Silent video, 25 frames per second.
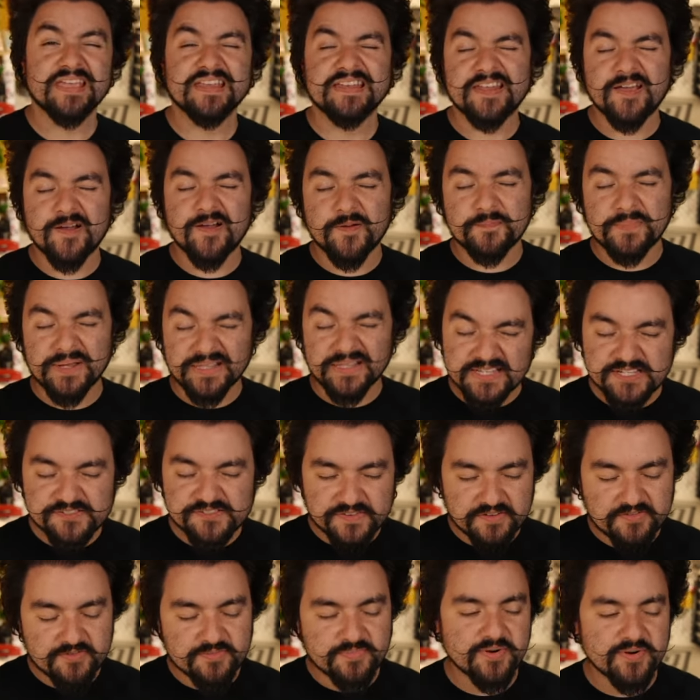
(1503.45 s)
Now, my least
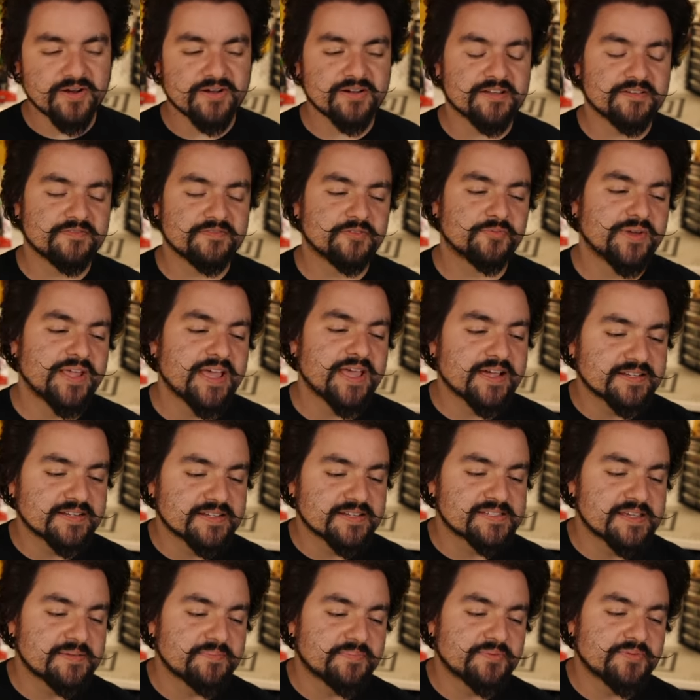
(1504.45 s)
favorite part of the React
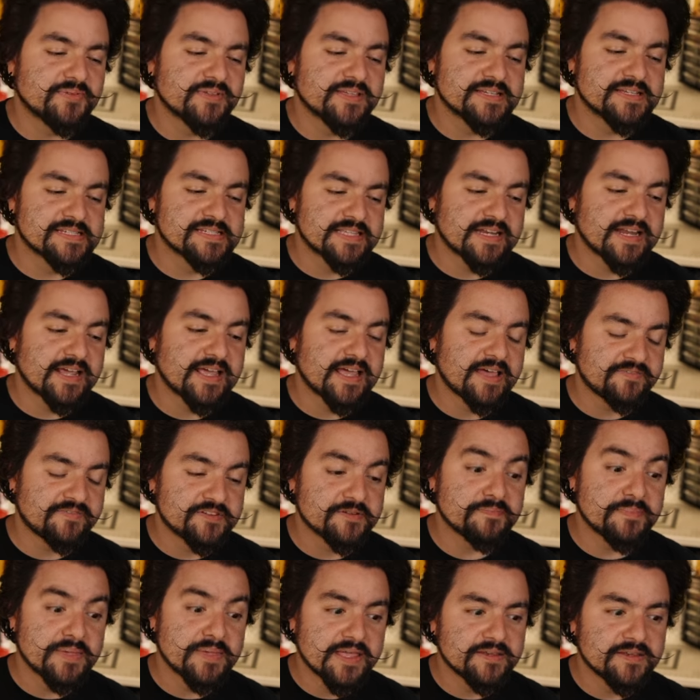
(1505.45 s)
example is that I have
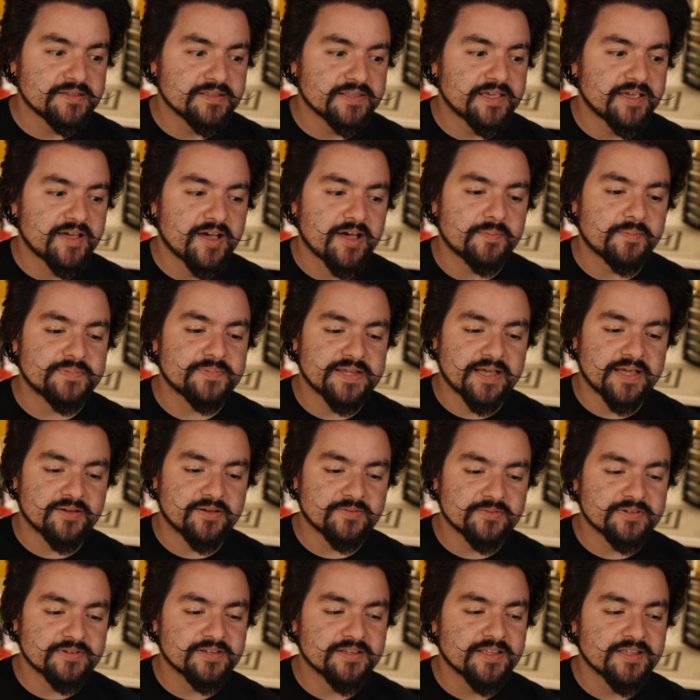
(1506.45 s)
to manually opt
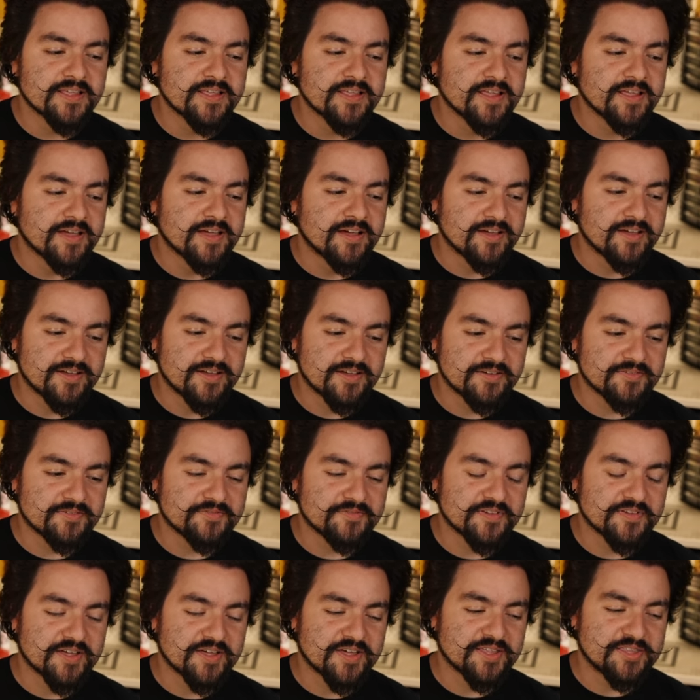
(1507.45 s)
out
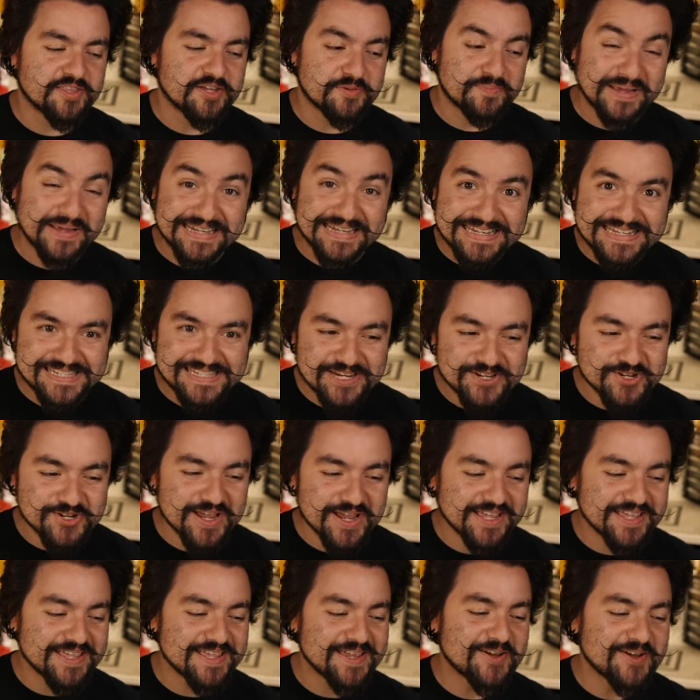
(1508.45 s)
of uh, the dependency
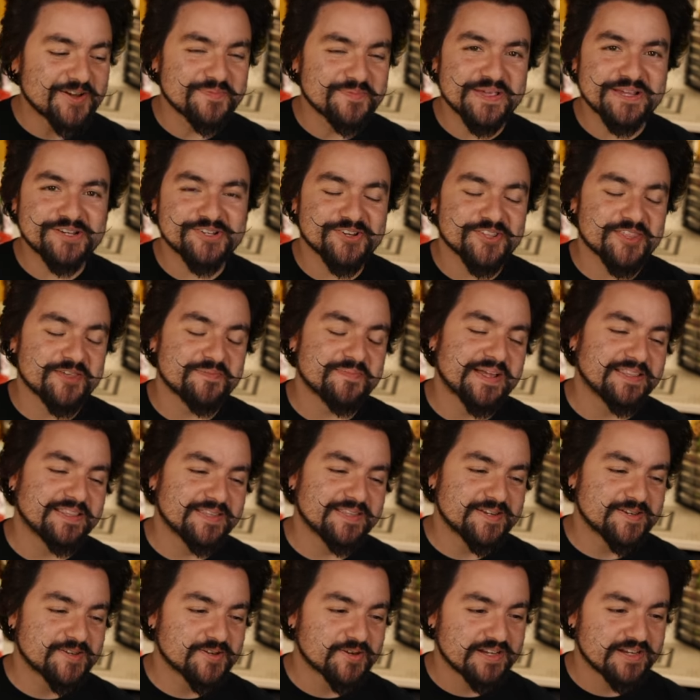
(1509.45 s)
tracking here to make sure that my
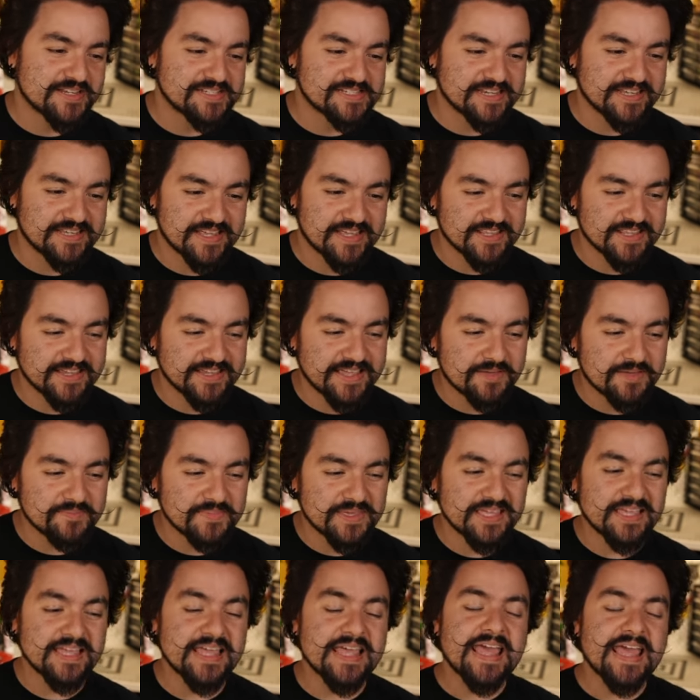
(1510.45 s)
linter isn't yelling at
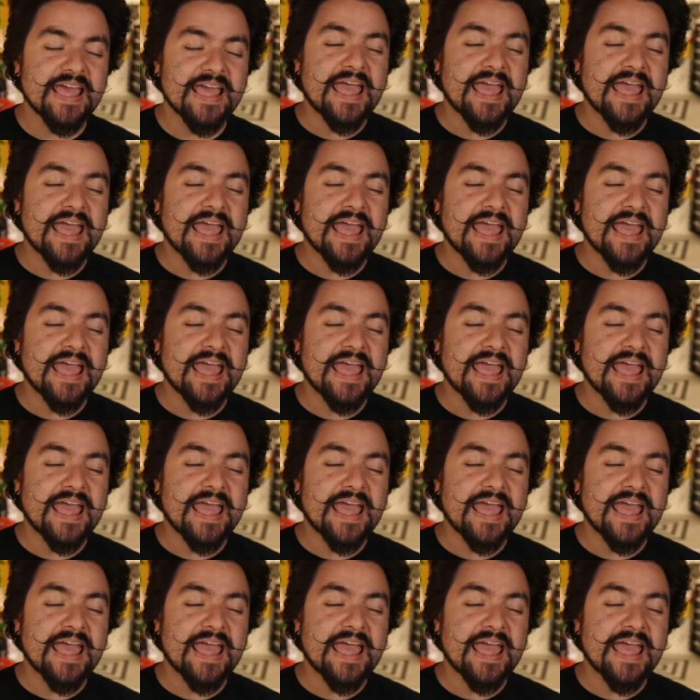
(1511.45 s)
me.